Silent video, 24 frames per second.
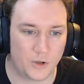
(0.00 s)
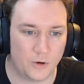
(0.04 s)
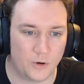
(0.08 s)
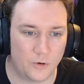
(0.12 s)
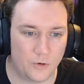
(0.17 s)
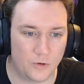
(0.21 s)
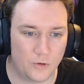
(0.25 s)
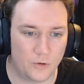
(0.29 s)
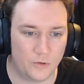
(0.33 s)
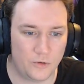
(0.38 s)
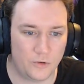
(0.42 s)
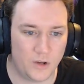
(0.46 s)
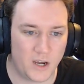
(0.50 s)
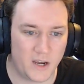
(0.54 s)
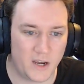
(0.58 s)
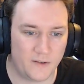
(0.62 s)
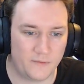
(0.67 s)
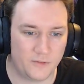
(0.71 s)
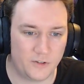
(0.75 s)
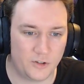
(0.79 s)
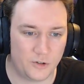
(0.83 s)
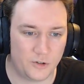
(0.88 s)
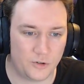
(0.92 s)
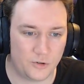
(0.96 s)
All you
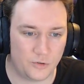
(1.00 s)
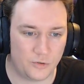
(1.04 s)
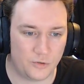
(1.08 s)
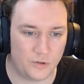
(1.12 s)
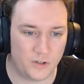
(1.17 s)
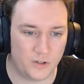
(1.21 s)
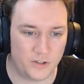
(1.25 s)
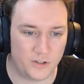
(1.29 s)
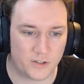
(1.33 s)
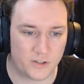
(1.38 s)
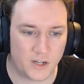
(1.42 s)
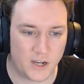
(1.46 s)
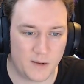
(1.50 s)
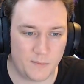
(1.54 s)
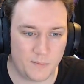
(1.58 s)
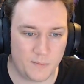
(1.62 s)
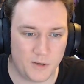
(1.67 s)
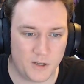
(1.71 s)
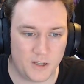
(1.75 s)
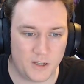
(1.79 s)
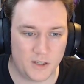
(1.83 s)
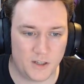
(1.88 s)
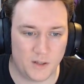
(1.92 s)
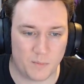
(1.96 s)
have to do is type
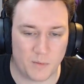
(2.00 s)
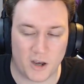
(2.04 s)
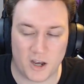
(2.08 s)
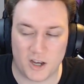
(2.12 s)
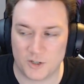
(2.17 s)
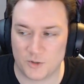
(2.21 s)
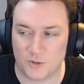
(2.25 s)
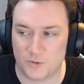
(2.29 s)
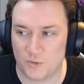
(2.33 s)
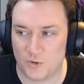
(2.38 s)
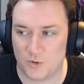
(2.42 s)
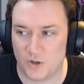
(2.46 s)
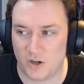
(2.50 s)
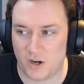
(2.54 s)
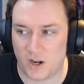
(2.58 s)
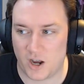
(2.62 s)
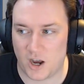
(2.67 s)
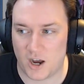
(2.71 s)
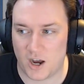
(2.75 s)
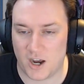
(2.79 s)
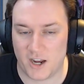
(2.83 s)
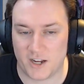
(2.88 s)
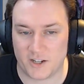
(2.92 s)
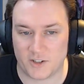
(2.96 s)
in the password
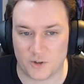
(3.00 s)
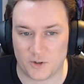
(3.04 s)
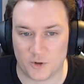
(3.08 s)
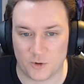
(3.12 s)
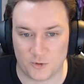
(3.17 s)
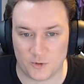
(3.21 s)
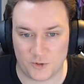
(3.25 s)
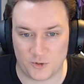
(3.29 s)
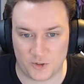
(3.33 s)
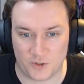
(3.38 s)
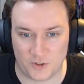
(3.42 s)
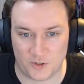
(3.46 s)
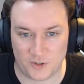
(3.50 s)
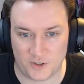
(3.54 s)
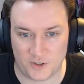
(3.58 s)
I told you.